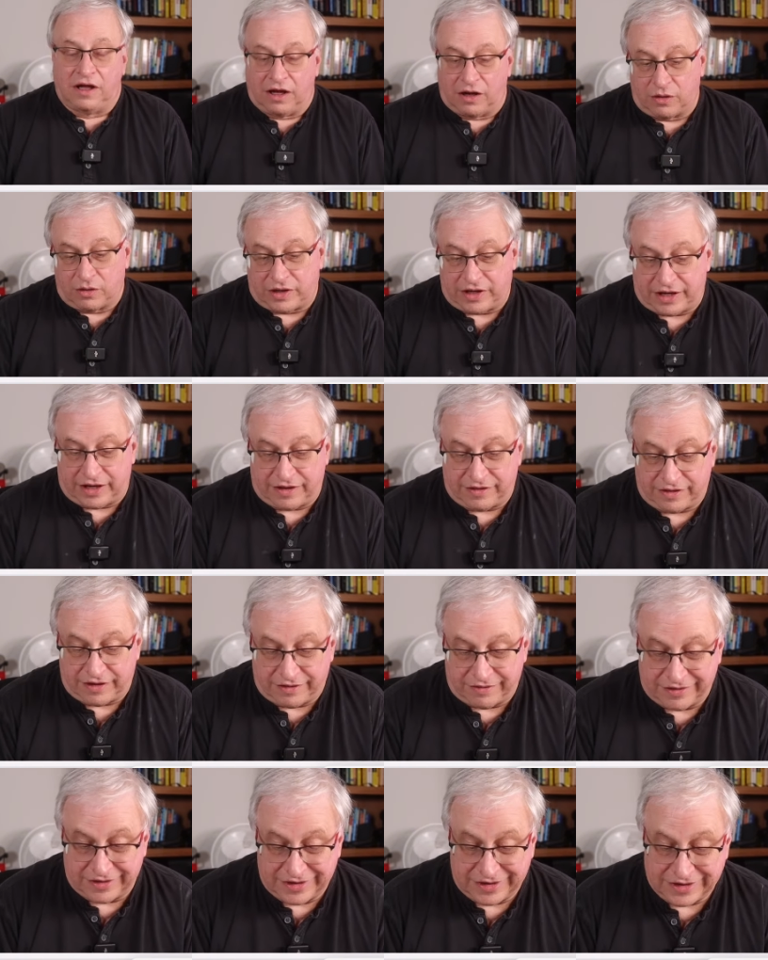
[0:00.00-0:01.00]
Okay,
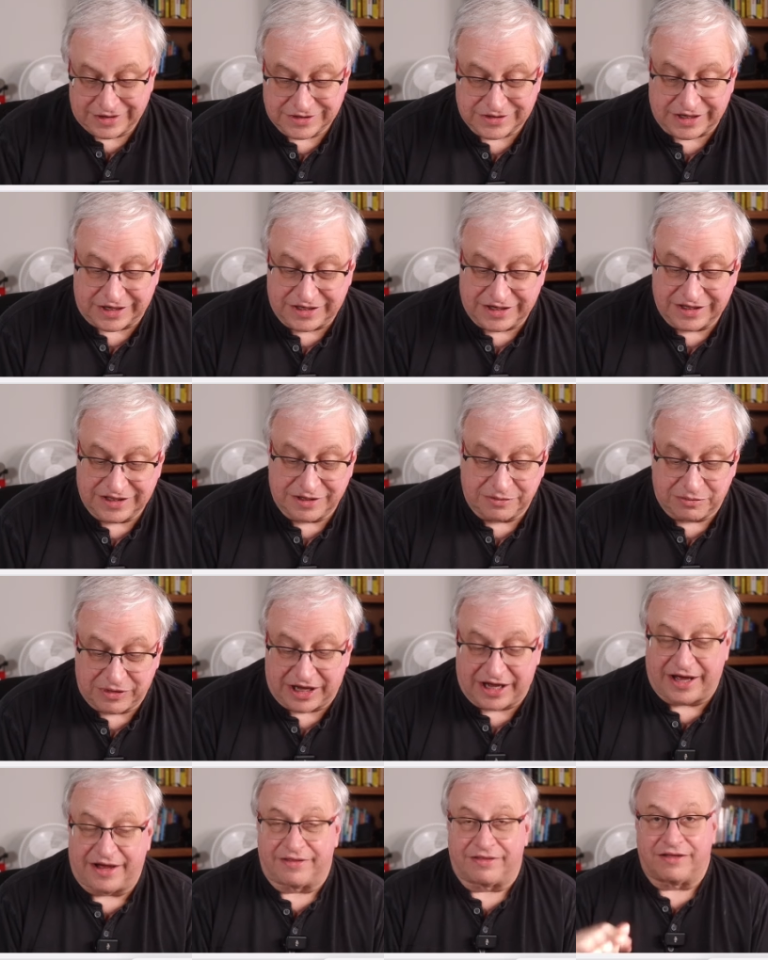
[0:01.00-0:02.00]
there it is. I did the
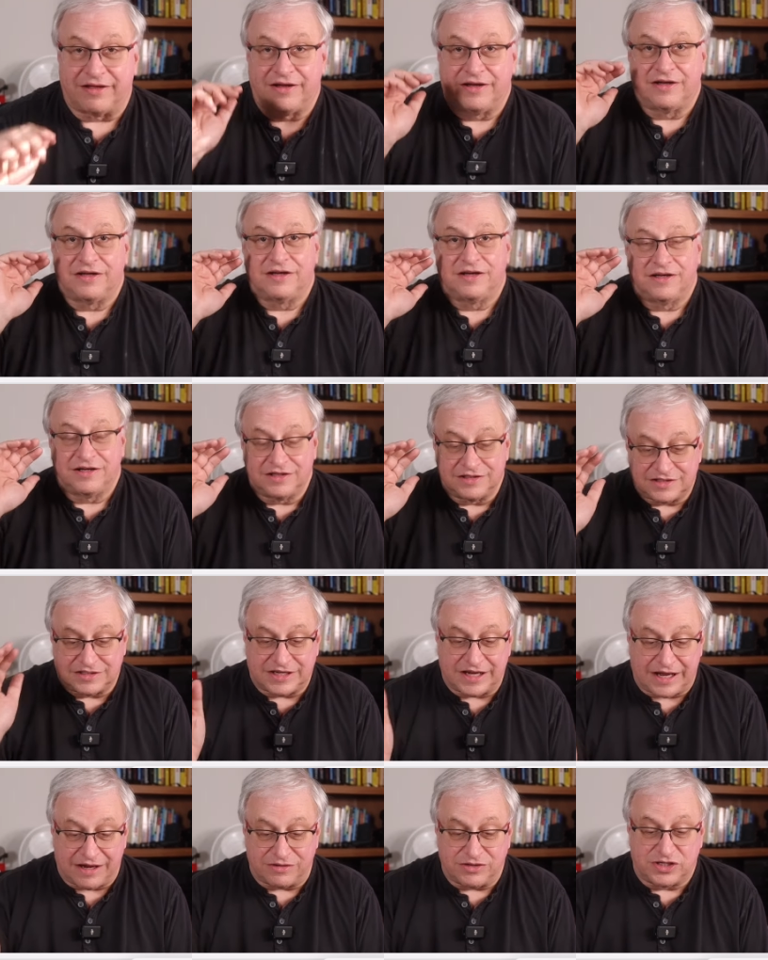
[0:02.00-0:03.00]
math. It's
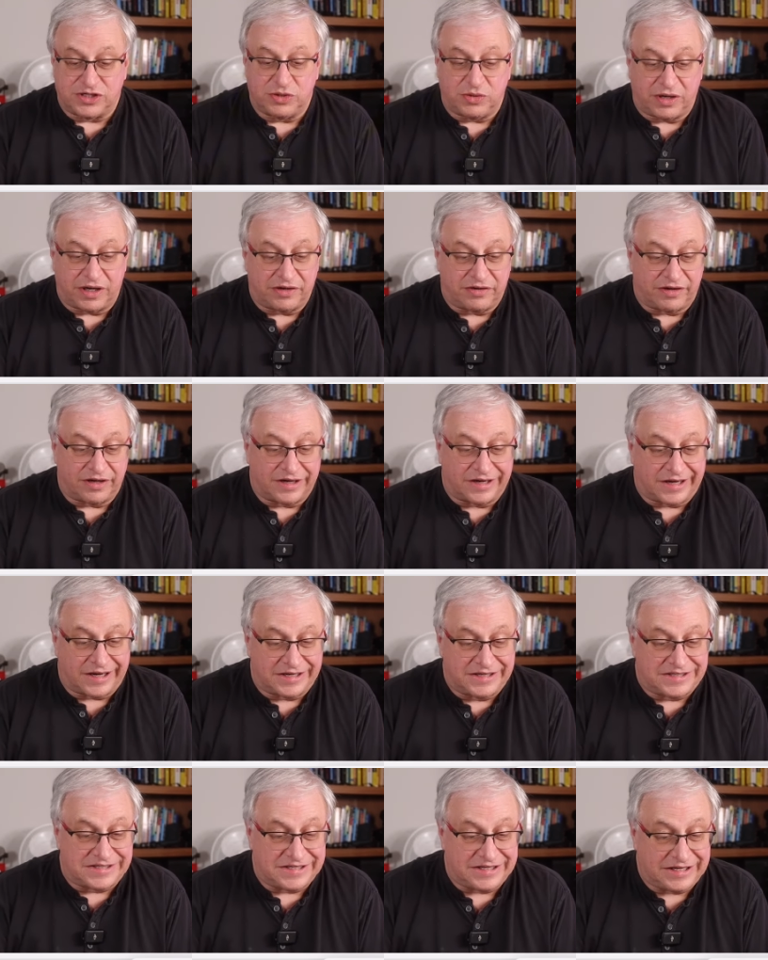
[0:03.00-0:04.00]
down
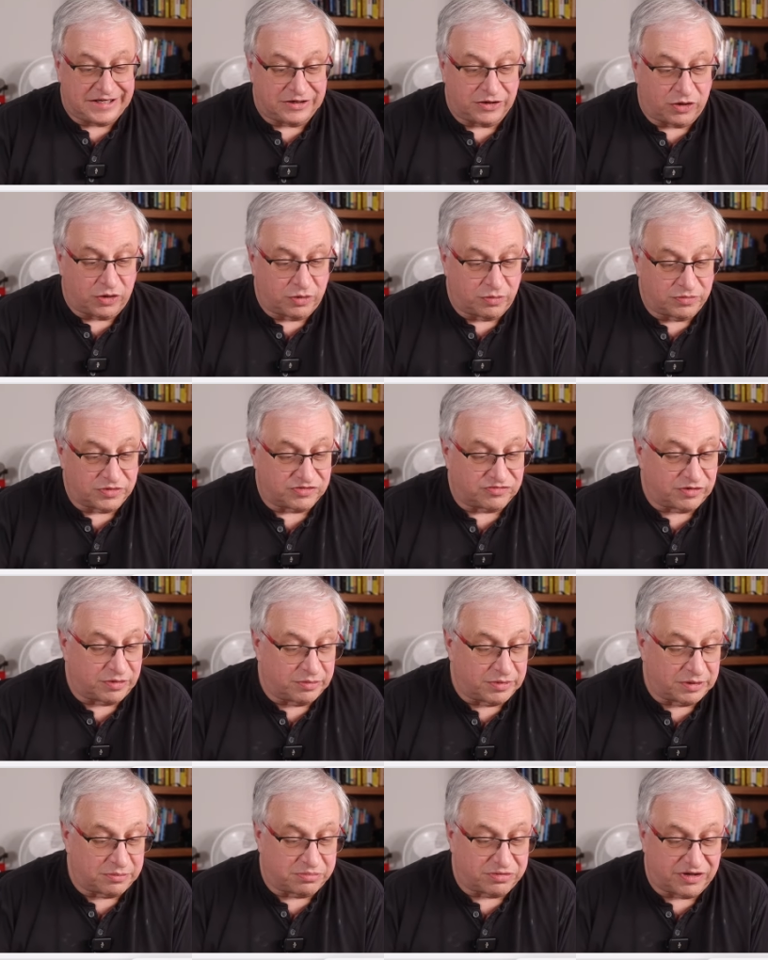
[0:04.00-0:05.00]
219 homes
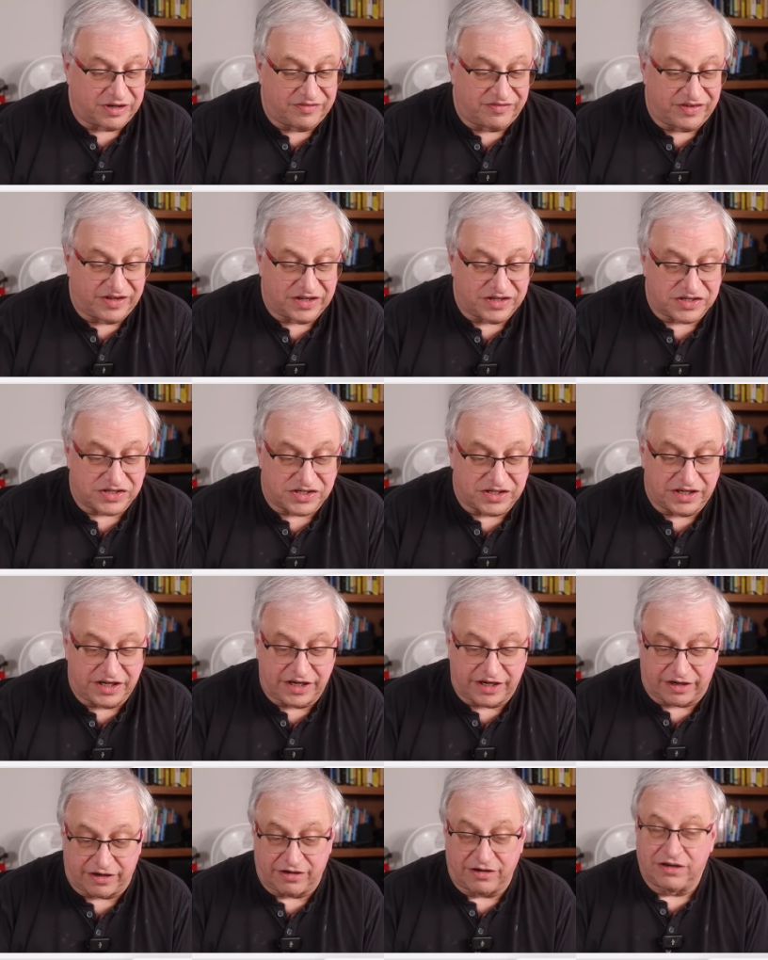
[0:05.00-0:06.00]
from the previous
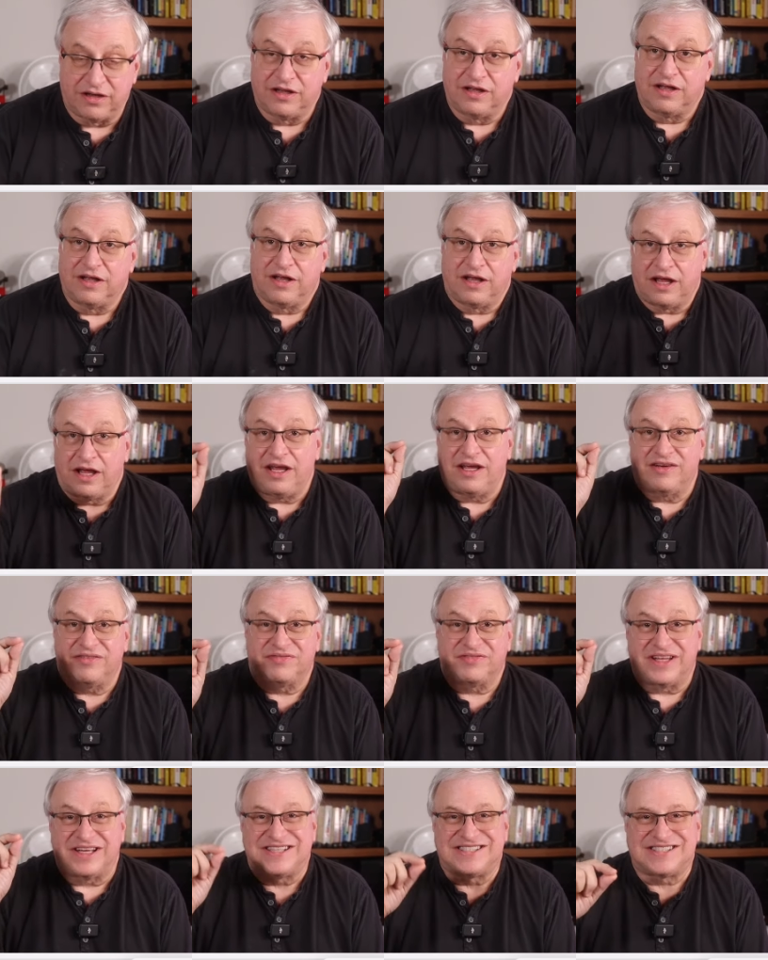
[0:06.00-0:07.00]
year.
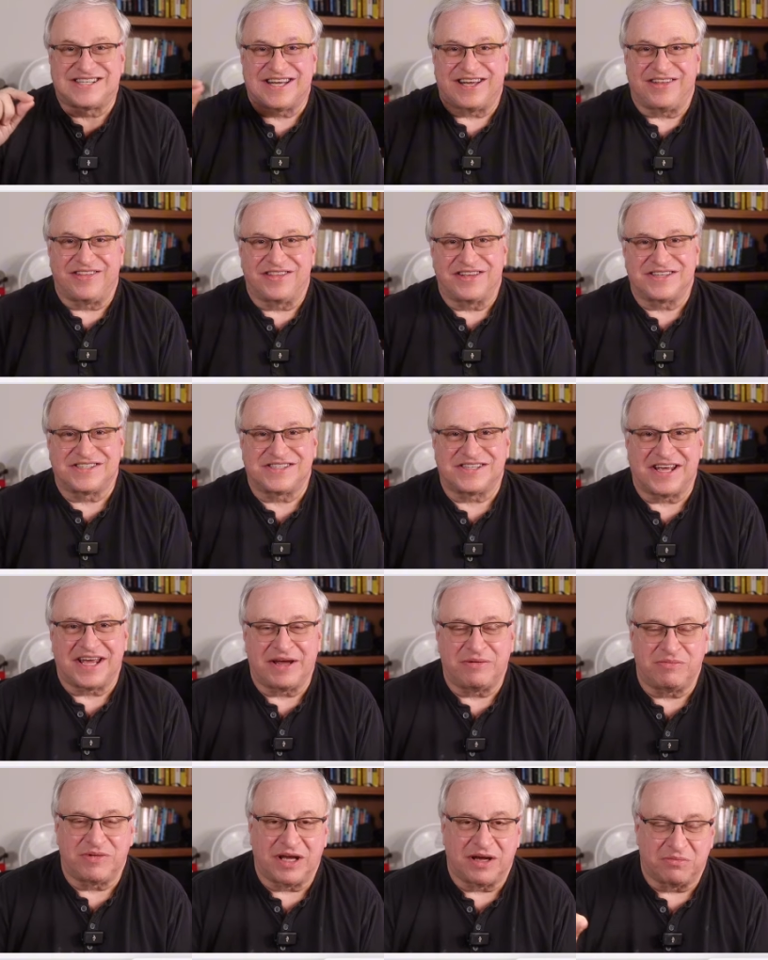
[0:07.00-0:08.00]
If they sell the
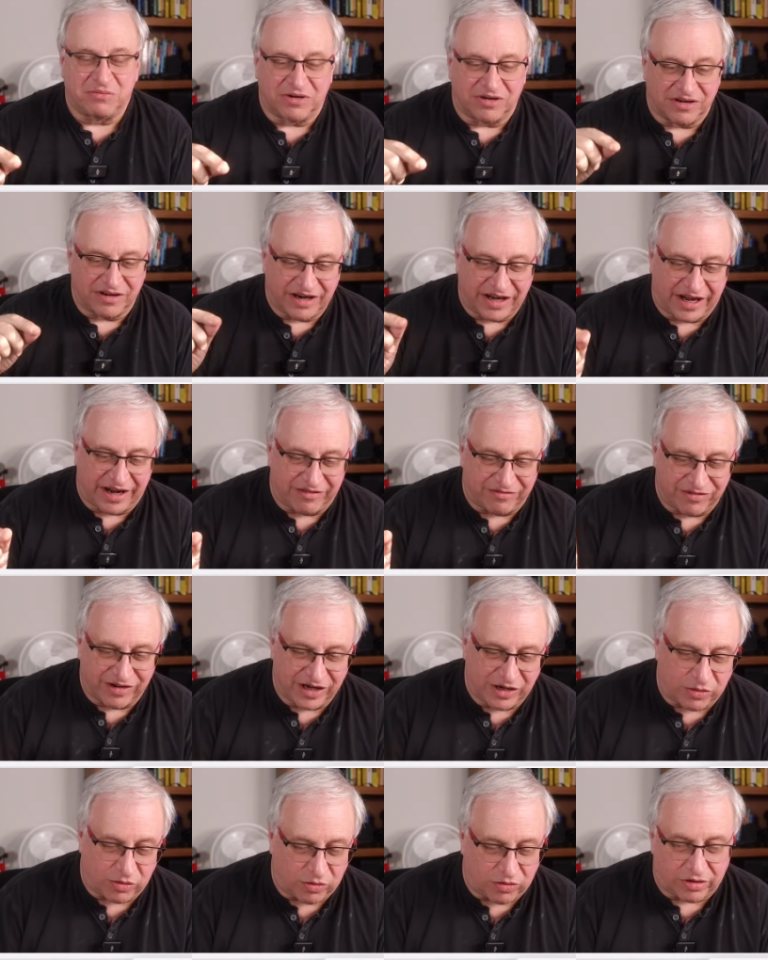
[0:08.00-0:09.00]
same number
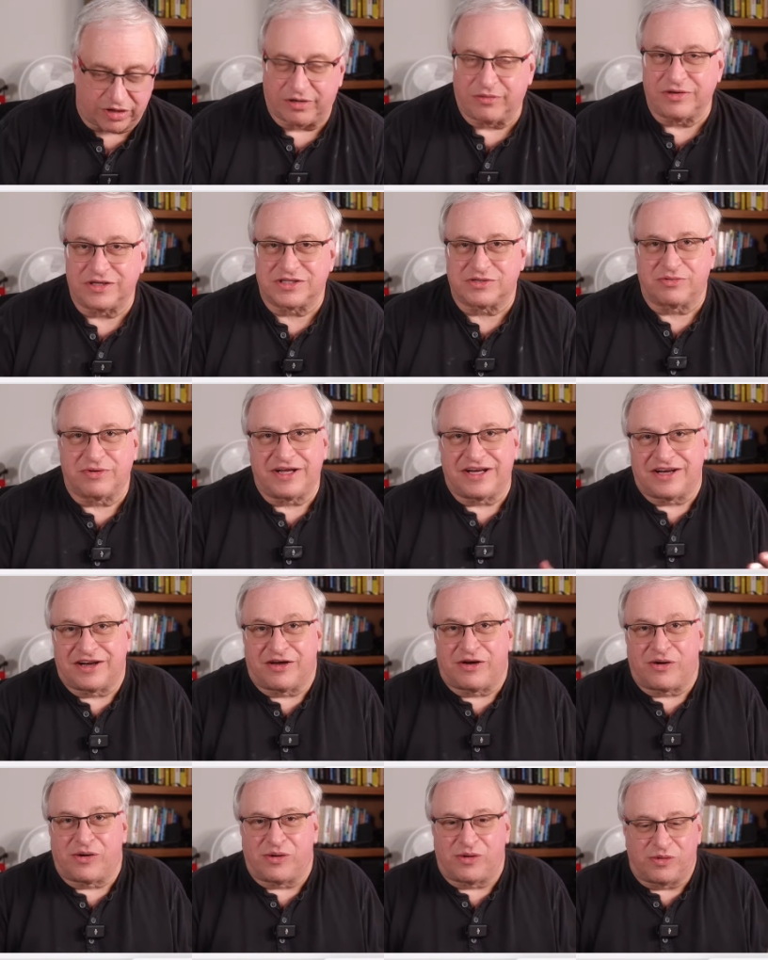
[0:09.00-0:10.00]
every quarter, which we
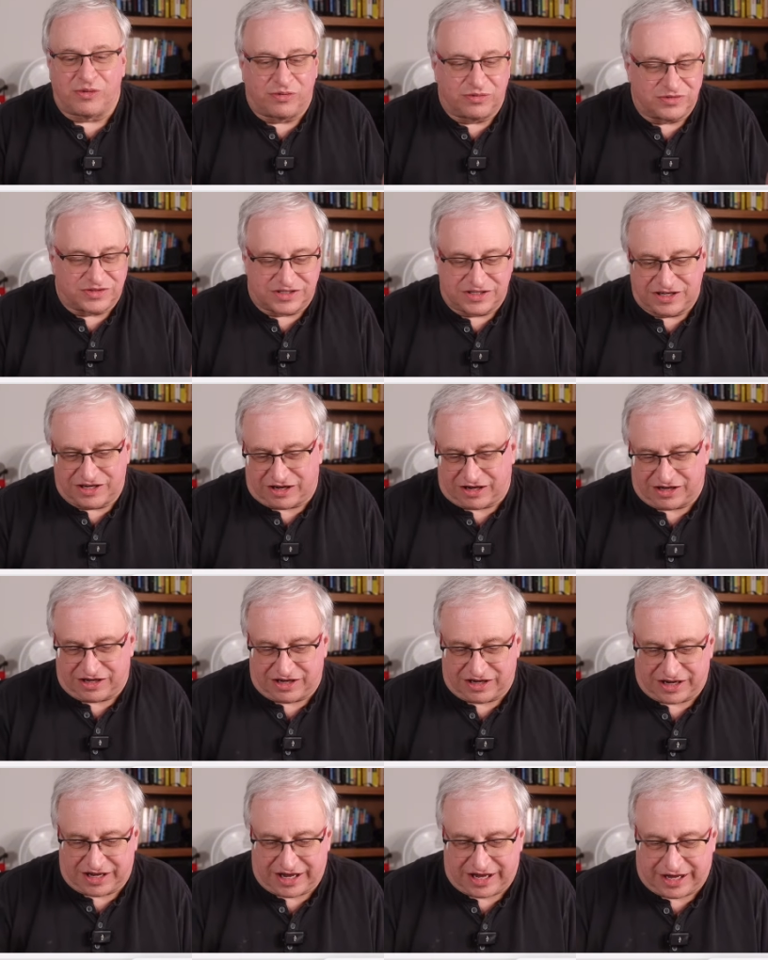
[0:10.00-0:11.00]
know is not
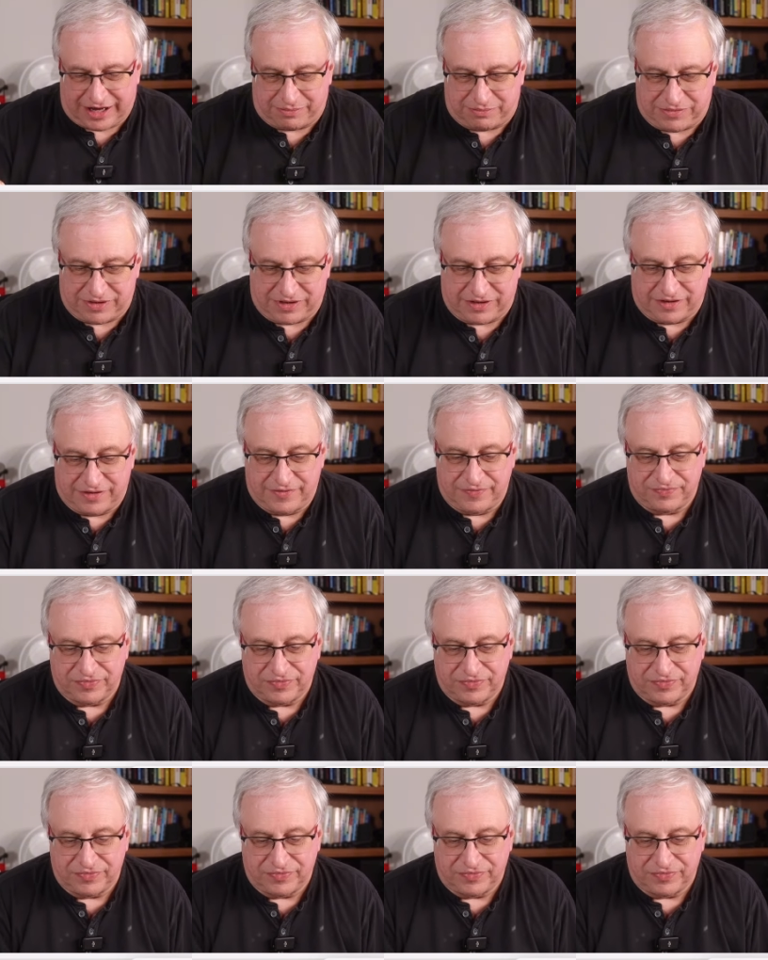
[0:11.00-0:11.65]
going to happen.